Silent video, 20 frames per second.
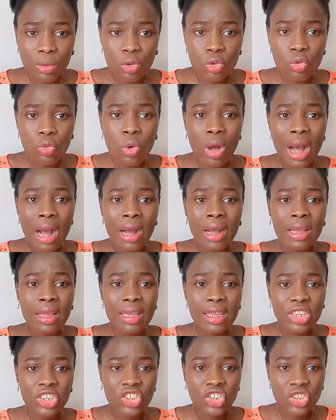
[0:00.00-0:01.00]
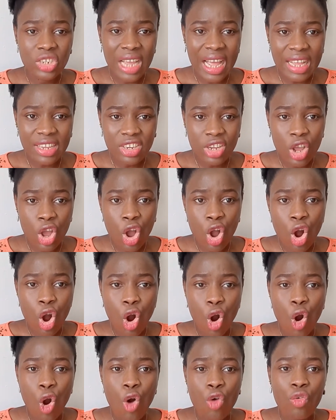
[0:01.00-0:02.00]
You are in charge
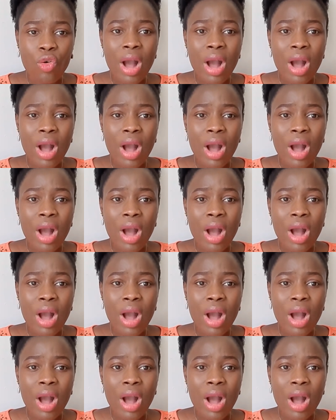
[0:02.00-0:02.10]
of